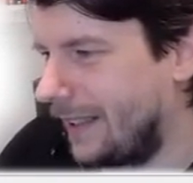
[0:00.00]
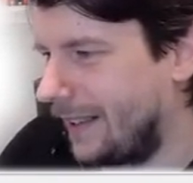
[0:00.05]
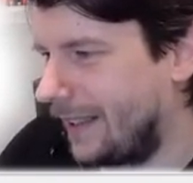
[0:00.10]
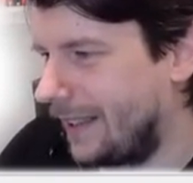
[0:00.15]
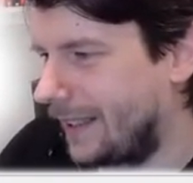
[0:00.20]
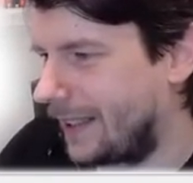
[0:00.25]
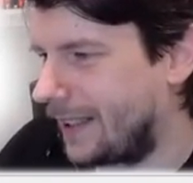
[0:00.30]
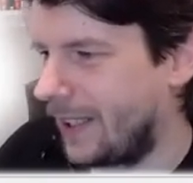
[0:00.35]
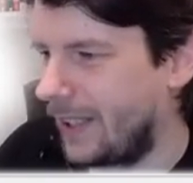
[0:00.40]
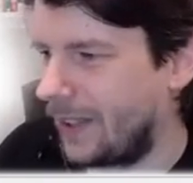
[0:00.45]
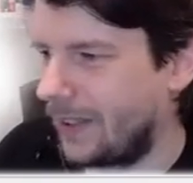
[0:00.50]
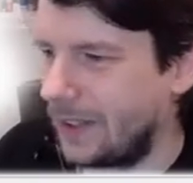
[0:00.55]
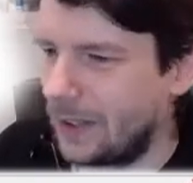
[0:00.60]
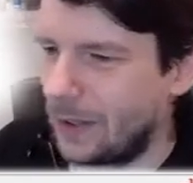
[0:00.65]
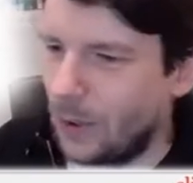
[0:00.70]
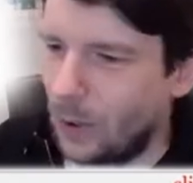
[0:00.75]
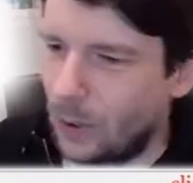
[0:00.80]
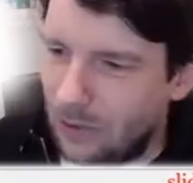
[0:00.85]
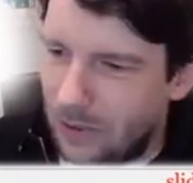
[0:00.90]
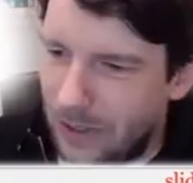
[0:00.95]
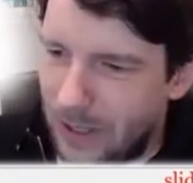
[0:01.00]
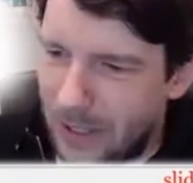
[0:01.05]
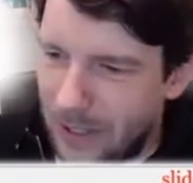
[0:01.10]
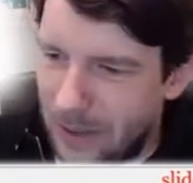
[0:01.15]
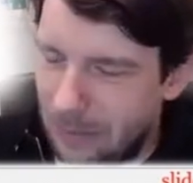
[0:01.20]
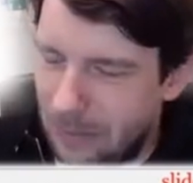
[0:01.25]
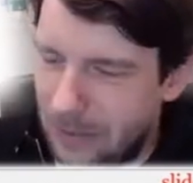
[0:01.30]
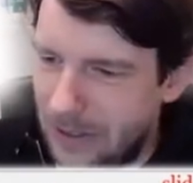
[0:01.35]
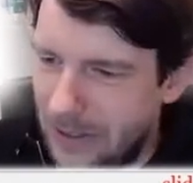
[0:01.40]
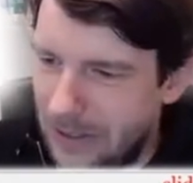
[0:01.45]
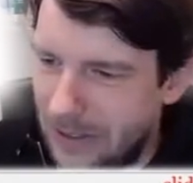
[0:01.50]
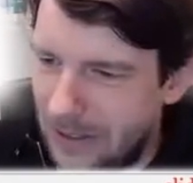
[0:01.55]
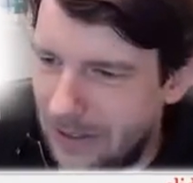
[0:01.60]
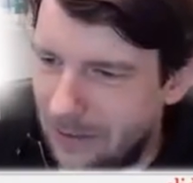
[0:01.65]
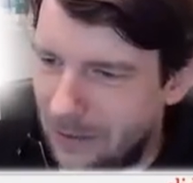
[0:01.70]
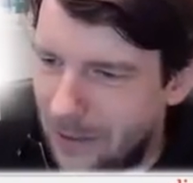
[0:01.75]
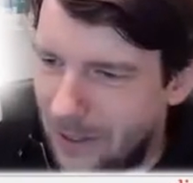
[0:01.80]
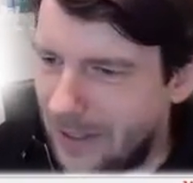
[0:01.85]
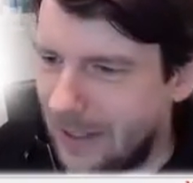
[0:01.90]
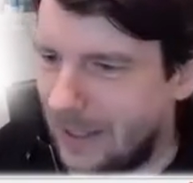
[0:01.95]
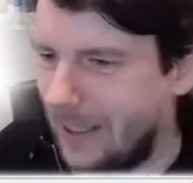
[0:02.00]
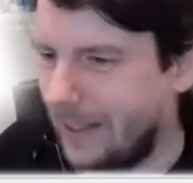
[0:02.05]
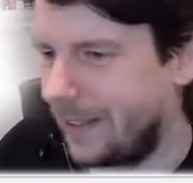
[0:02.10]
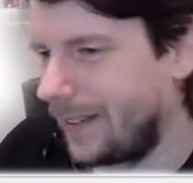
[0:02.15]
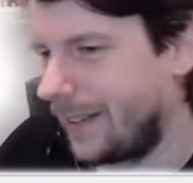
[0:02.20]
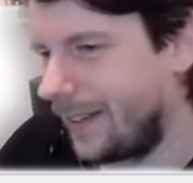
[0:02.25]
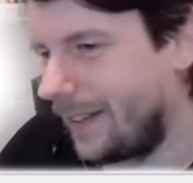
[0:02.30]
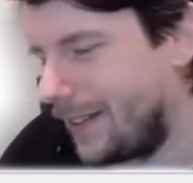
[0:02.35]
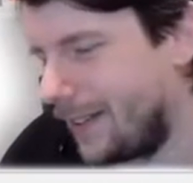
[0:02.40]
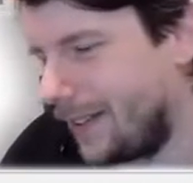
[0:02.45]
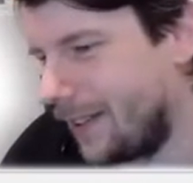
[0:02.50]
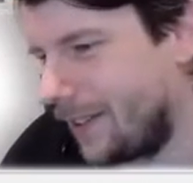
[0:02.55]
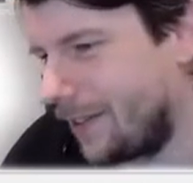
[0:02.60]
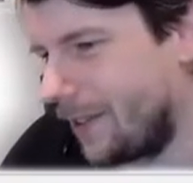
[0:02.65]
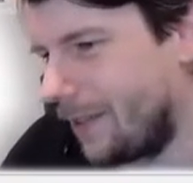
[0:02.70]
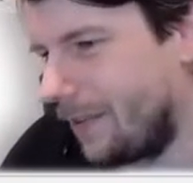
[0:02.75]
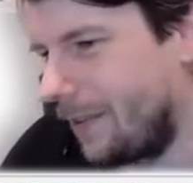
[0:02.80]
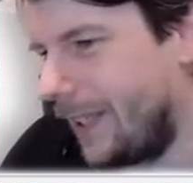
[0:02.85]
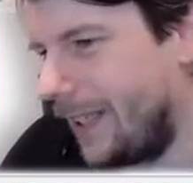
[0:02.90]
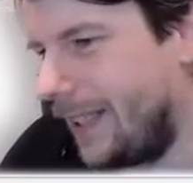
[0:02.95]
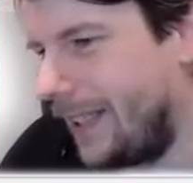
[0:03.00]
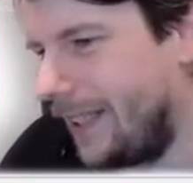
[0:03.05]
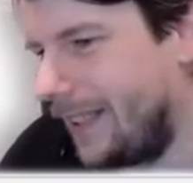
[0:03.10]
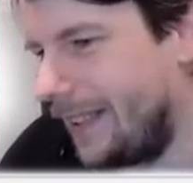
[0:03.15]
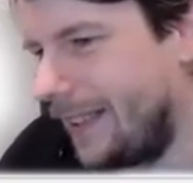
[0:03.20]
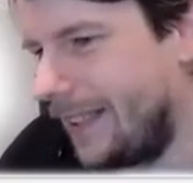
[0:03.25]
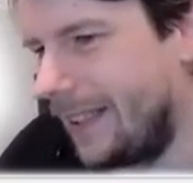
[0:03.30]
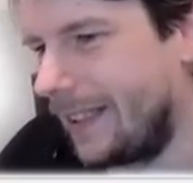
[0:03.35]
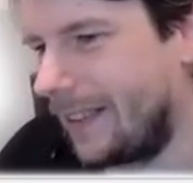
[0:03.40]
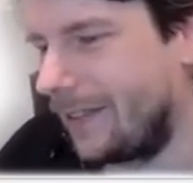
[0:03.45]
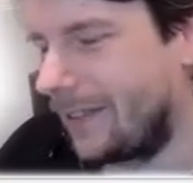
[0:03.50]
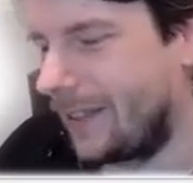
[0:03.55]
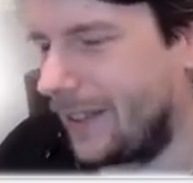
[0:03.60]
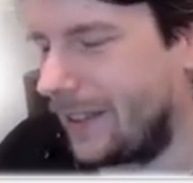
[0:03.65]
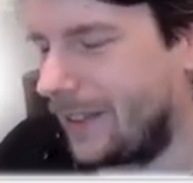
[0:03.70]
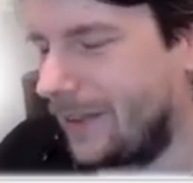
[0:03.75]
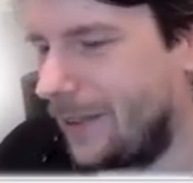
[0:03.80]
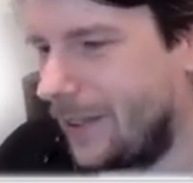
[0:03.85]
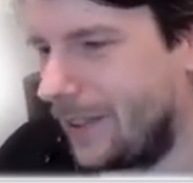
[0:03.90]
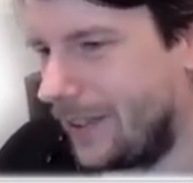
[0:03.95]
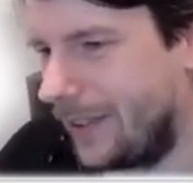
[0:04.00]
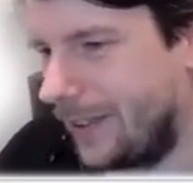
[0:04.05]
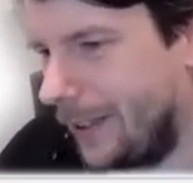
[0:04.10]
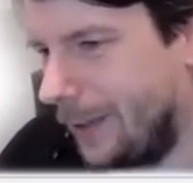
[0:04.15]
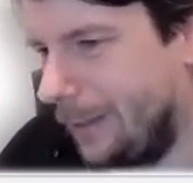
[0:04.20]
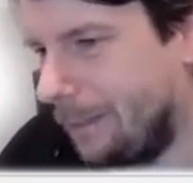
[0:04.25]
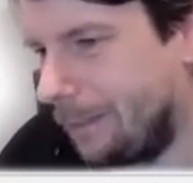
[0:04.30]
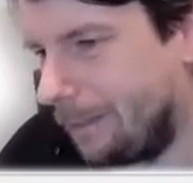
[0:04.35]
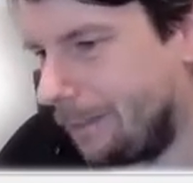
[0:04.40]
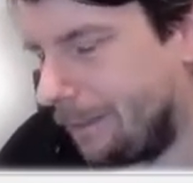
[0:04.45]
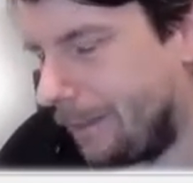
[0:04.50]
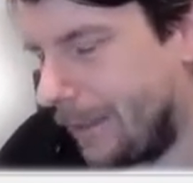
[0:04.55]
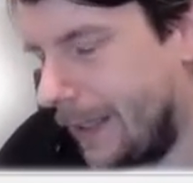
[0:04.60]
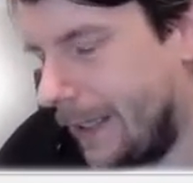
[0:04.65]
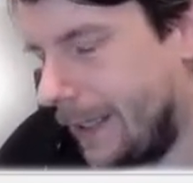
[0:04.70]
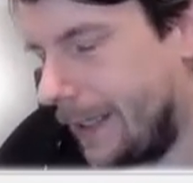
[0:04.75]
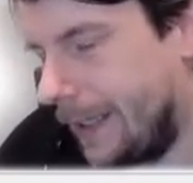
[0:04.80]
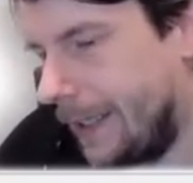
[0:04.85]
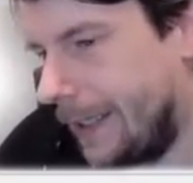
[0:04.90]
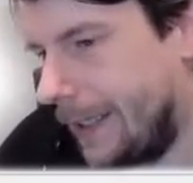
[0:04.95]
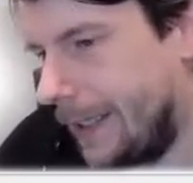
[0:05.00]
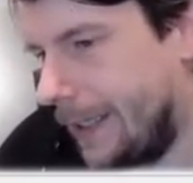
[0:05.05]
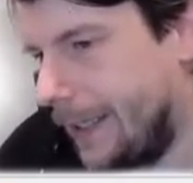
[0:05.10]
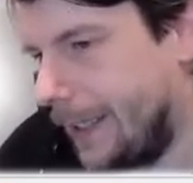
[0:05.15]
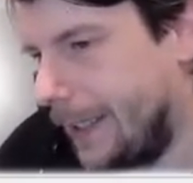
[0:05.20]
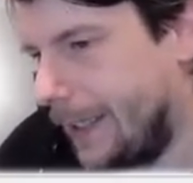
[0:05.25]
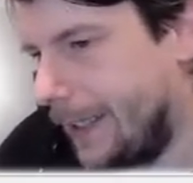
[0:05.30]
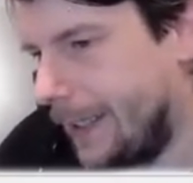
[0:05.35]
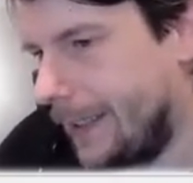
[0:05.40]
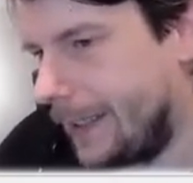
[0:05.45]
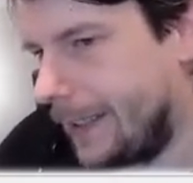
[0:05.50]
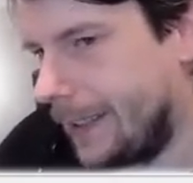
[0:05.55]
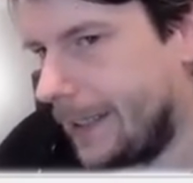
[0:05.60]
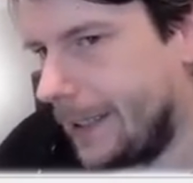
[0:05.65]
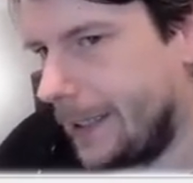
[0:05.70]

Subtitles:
then carried over IP while others still remain, and vice versa. And